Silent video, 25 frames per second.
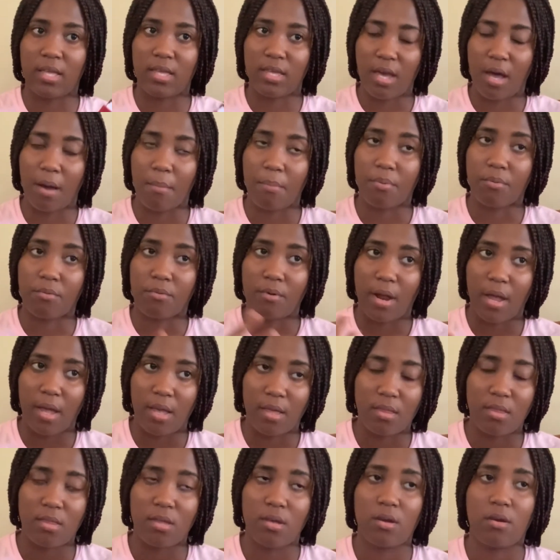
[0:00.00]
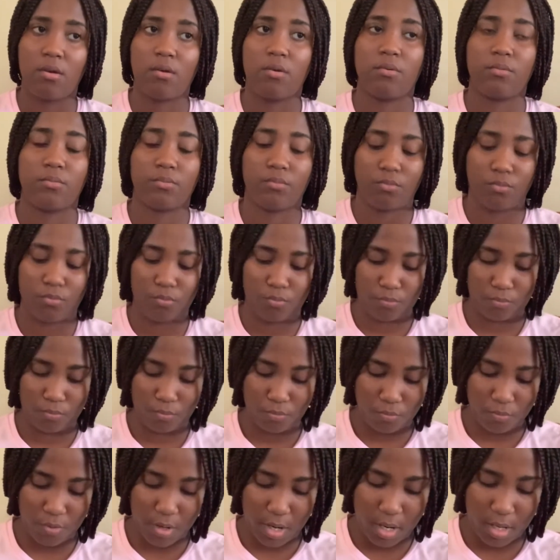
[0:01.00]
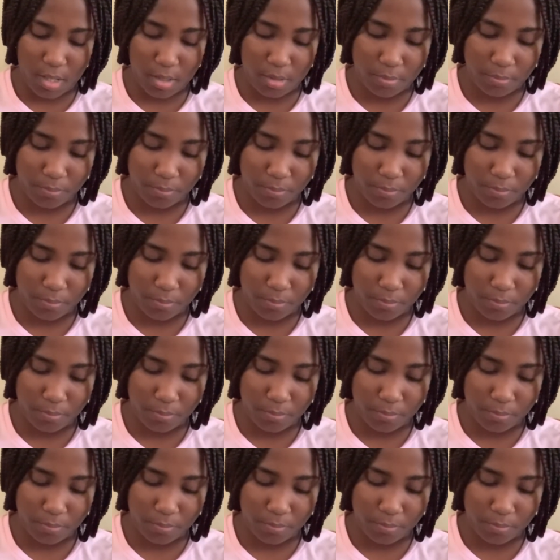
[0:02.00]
gap right there, right?